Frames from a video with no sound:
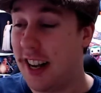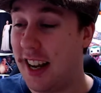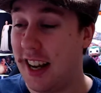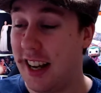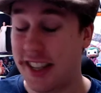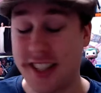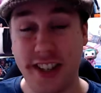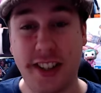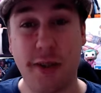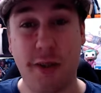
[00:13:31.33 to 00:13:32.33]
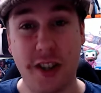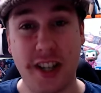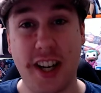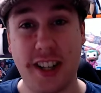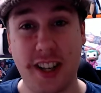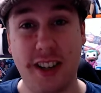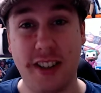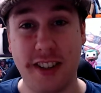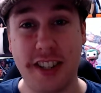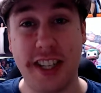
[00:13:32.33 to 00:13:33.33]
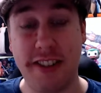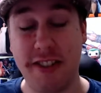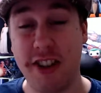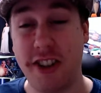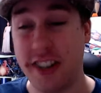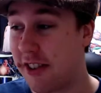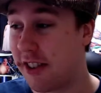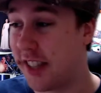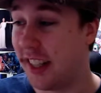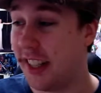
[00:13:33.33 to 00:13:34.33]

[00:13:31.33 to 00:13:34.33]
So you can watch that and go see if you're interested.